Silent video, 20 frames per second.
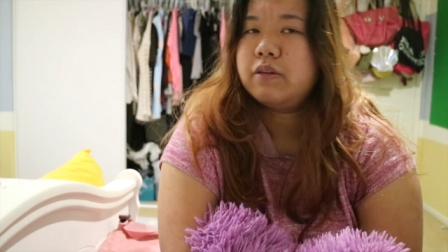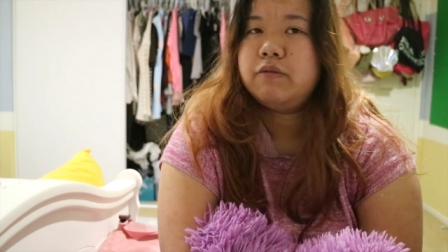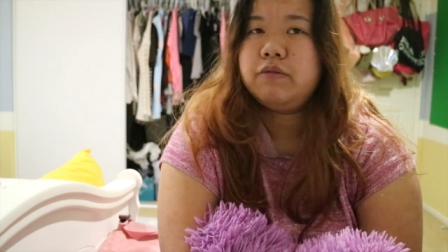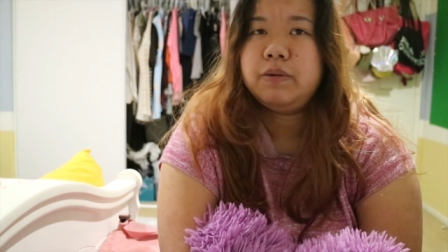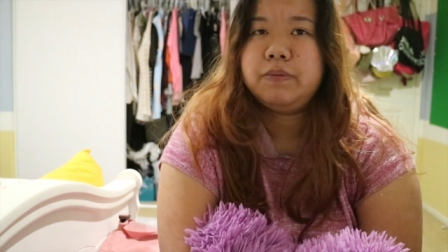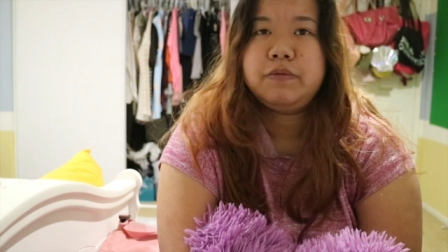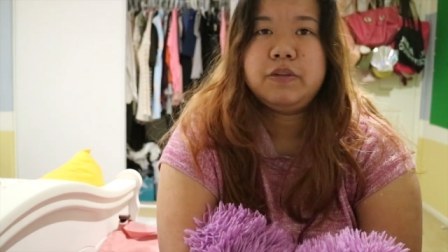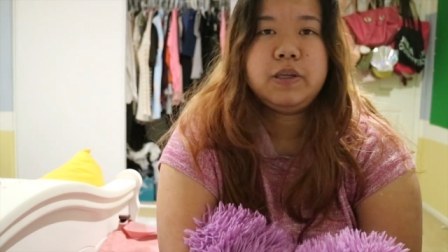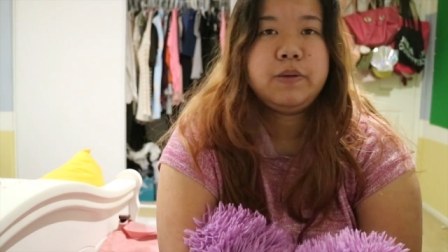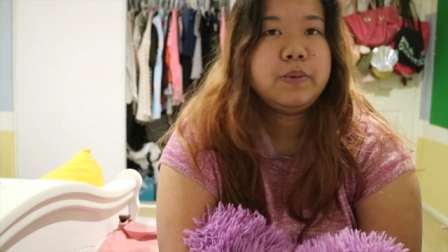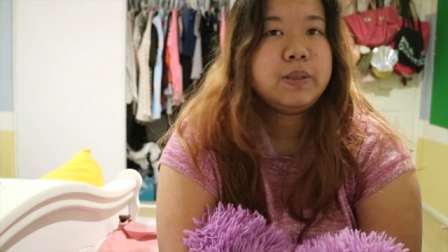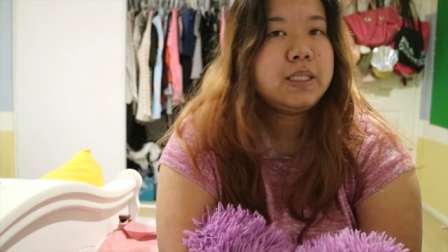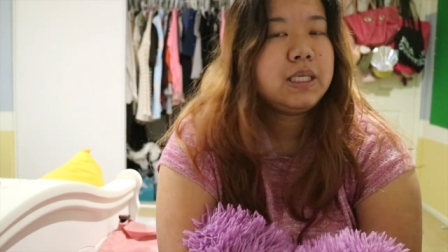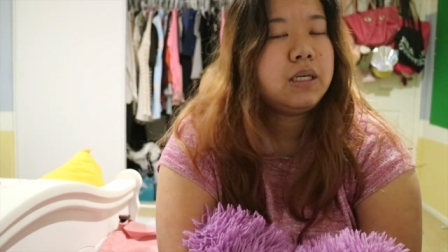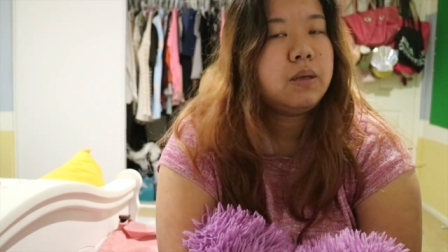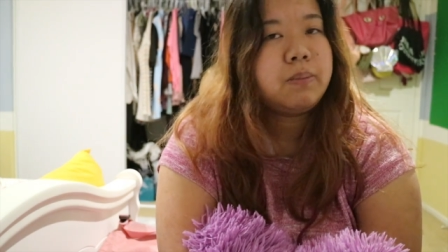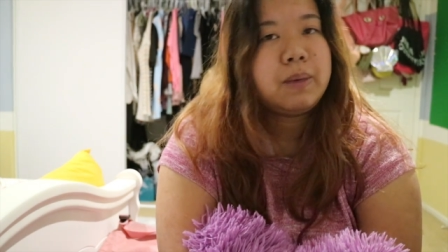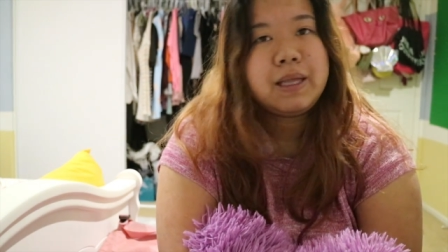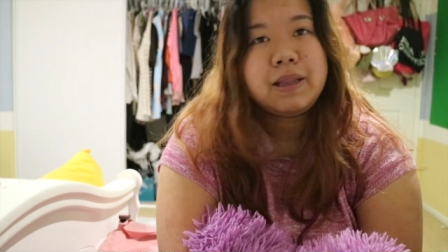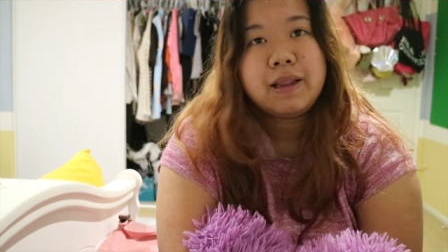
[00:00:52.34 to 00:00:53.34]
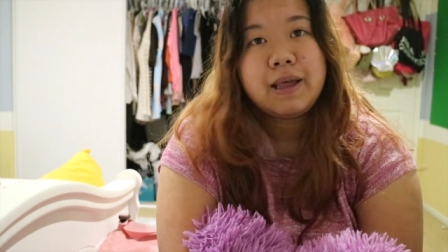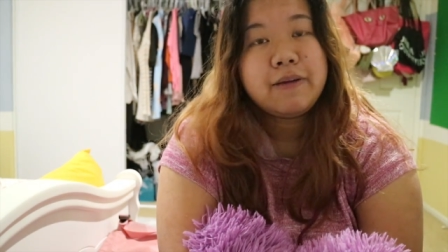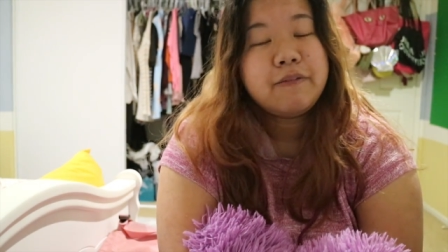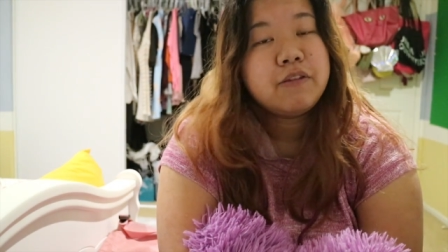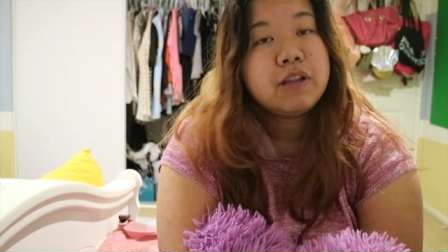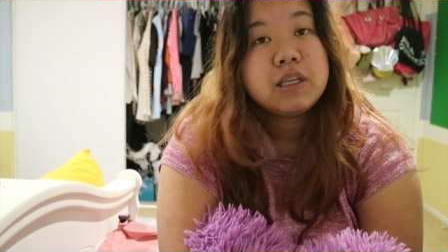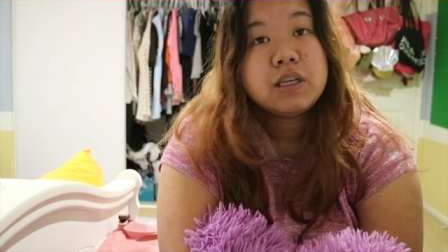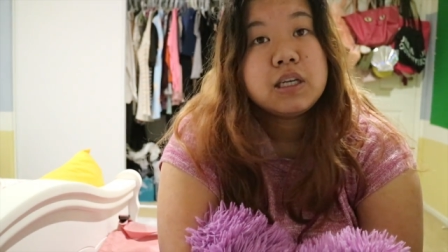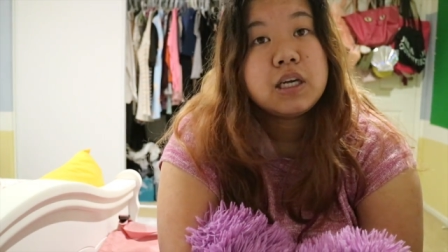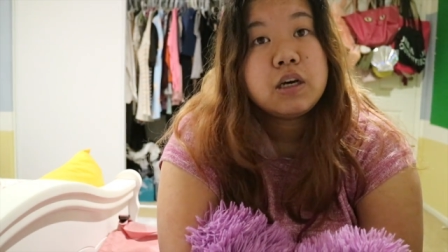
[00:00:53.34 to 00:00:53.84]
50% of my life
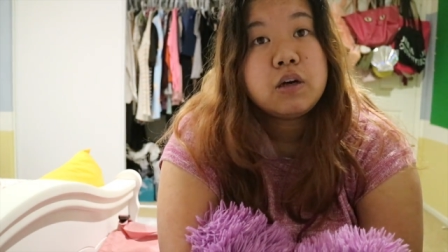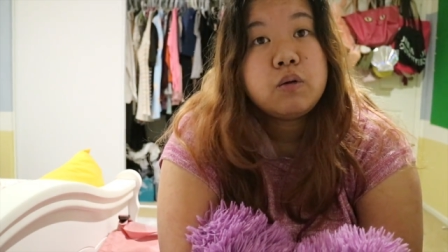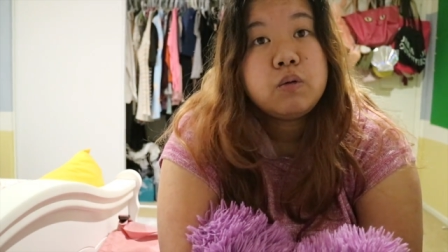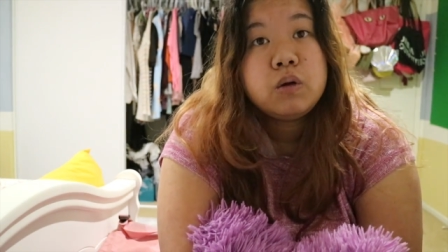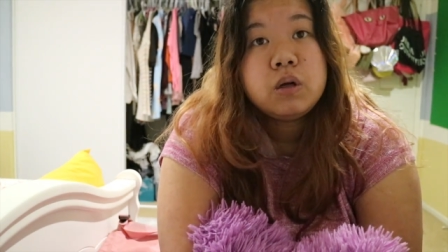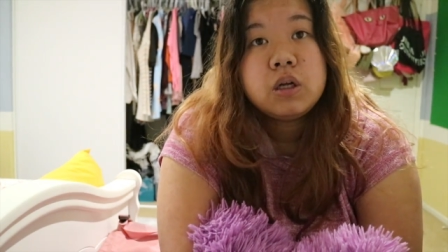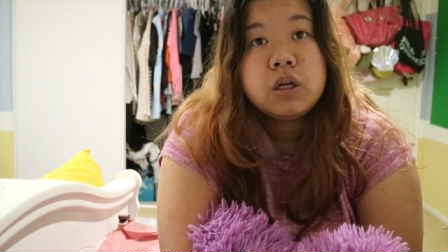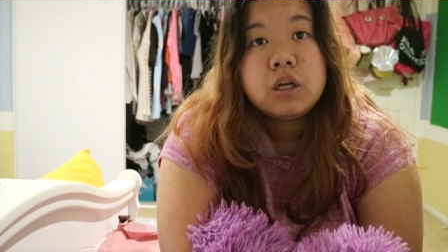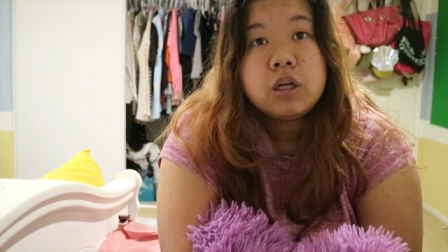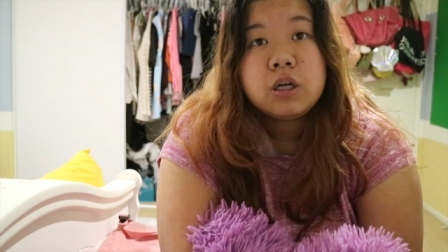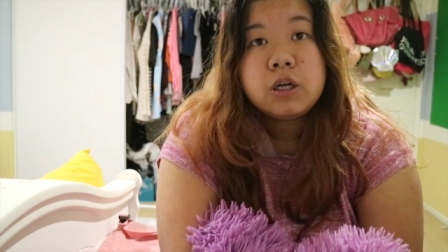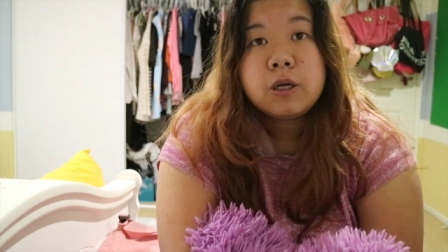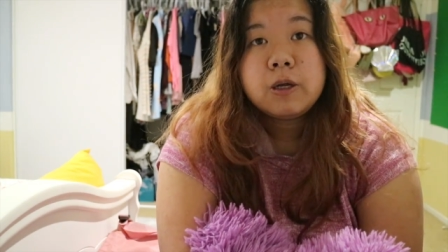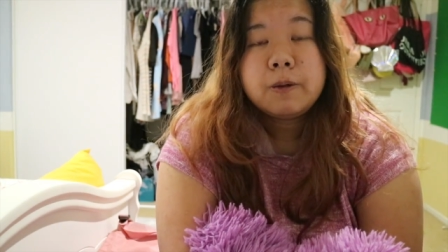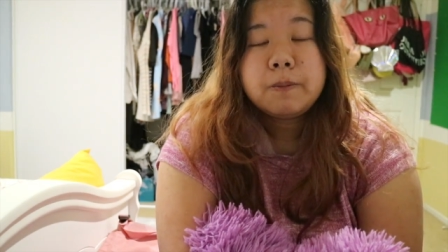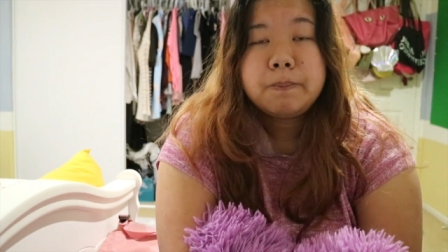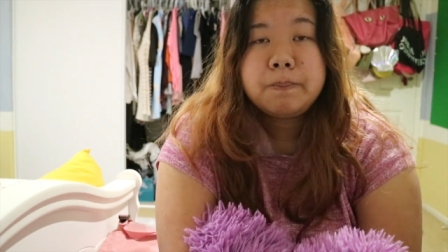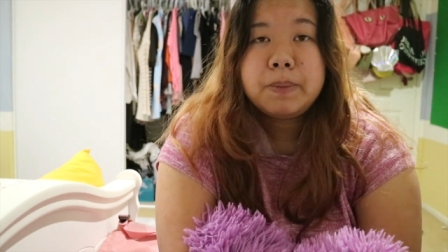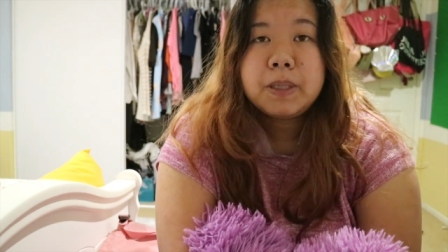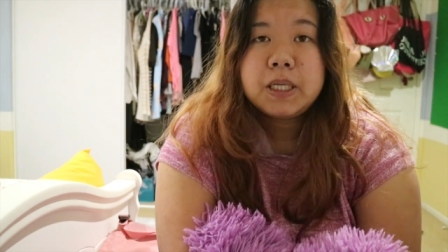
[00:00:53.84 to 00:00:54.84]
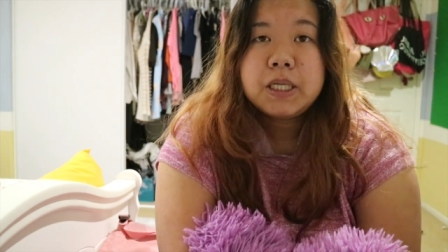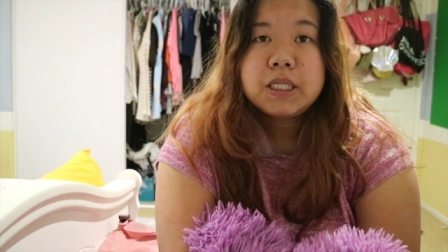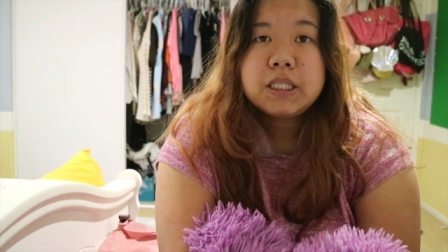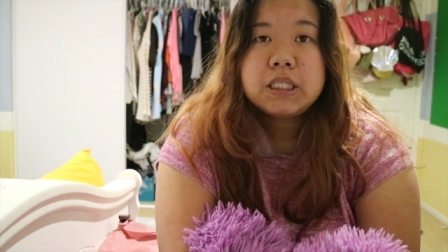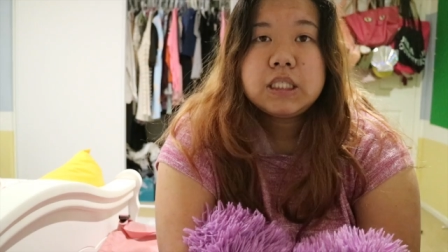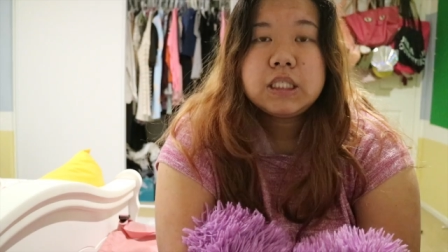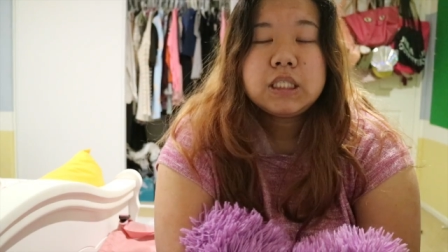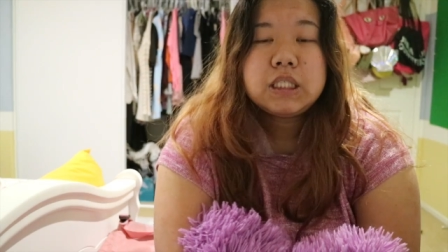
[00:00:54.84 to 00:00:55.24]
right now, but